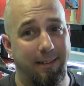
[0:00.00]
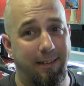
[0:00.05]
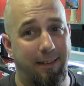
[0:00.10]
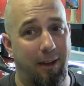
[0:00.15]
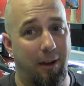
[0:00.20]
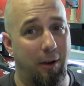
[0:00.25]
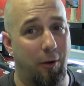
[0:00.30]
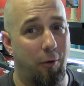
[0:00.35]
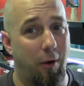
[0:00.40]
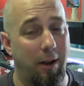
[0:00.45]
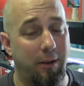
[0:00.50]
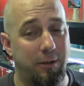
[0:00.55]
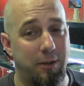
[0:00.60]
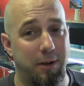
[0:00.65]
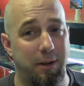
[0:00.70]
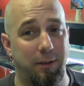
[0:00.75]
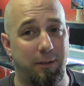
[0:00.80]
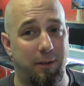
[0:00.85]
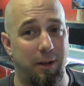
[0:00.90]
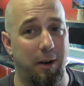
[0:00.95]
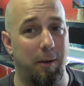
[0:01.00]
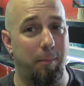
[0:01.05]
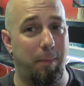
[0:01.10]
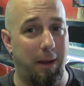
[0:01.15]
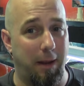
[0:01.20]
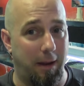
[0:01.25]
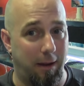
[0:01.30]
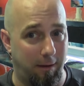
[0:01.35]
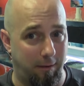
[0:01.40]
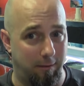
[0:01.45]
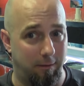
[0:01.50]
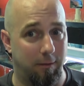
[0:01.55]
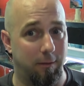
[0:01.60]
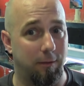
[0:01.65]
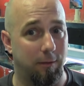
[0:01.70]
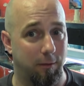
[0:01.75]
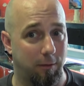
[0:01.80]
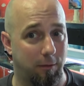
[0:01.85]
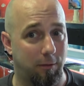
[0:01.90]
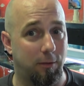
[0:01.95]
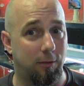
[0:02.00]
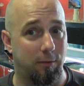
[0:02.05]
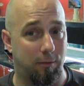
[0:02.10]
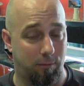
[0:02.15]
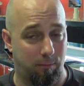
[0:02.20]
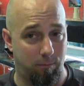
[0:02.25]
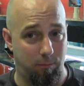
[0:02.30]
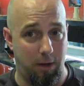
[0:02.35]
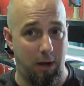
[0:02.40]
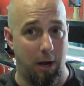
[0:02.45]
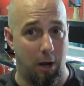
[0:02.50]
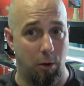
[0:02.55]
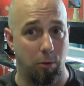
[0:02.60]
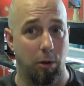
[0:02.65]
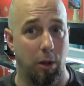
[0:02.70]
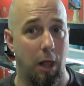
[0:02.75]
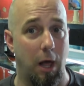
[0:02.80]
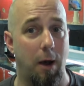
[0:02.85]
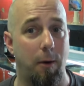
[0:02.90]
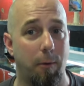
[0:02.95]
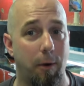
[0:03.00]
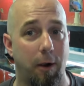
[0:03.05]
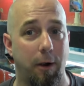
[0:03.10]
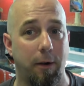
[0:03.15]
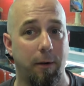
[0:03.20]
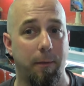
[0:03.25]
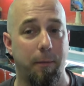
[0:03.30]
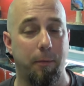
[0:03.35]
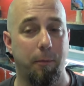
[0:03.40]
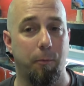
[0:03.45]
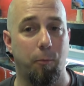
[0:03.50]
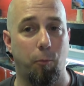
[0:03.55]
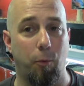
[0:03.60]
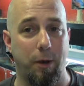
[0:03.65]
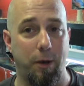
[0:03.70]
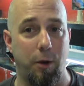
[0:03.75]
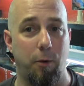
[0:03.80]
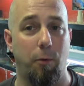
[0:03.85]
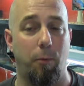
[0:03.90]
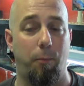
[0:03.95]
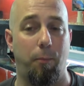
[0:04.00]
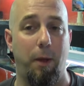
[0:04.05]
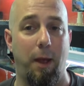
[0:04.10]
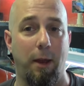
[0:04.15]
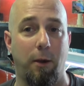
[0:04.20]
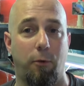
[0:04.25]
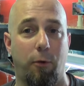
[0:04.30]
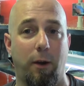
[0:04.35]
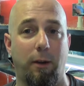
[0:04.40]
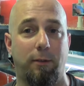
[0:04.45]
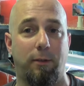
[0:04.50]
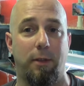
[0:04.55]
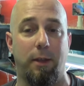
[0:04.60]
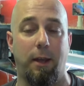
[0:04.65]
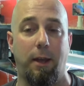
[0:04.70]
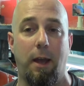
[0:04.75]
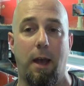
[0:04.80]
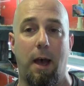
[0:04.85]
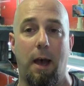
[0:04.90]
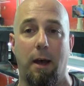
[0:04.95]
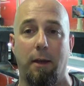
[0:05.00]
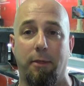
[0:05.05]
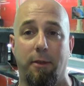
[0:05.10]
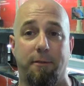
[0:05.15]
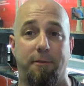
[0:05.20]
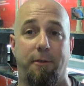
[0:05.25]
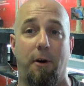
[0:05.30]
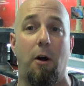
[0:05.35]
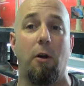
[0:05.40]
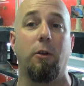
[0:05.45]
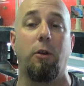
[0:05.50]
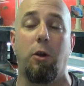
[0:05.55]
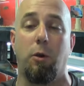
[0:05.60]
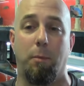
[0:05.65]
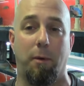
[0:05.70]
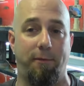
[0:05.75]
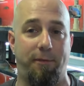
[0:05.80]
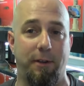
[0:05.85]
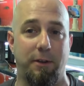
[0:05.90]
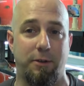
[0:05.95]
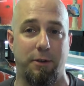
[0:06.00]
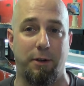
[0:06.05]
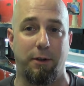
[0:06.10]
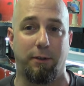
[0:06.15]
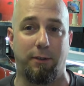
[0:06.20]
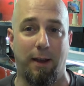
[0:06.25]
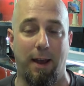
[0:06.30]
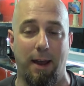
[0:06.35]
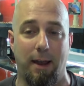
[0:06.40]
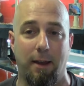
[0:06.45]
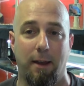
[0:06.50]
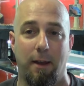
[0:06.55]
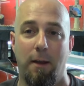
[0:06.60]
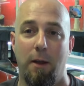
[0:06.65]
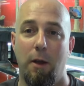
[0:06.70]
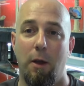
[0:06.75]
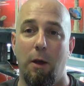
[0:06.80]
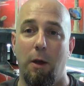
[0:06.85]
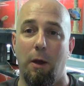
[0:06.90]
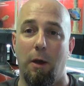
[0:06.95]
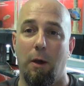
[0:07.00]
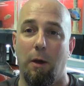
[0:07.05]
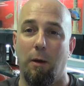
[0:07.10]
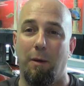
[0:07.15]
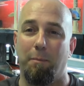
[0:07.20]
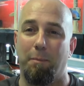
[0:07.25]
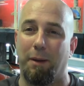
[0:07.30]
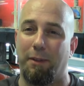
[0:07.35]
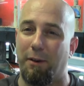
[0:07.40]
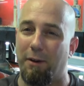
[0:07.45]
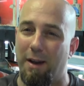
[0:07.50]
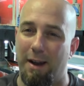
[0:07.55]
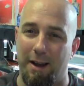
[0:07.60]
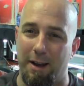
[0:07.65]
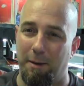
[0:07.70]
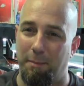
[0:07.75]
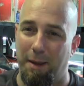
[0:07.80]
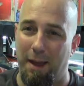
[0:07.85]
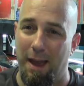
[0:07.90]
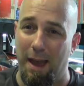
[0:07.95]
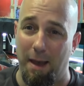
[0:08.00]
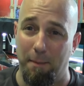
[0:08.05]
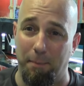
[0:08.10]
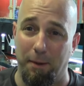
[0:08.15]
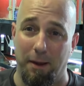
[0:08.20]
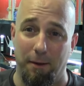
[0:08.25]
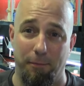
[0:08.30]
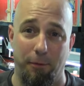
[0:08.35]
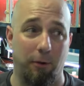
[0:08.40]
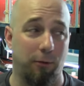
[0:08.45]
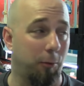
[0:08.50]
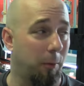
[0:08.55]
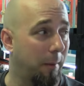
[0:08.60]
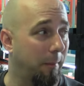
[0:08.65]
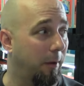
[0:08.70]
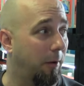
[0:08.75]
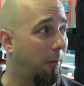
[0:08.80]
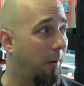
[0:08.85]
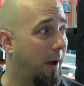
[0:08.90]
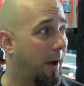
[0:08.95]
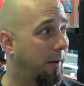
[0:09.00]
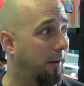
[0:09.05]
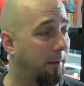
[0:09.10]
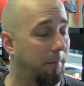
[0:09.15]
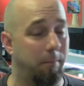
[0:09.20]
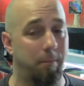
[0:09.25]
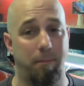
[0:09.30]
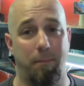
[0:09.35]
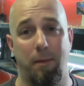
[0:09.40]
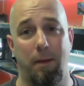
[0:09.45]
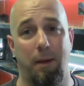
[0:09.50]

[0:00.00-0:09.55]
the aggression is going to be, you know, lower when you increase the volume of fish in your tank, but they're not going to be happy if they're swimming around in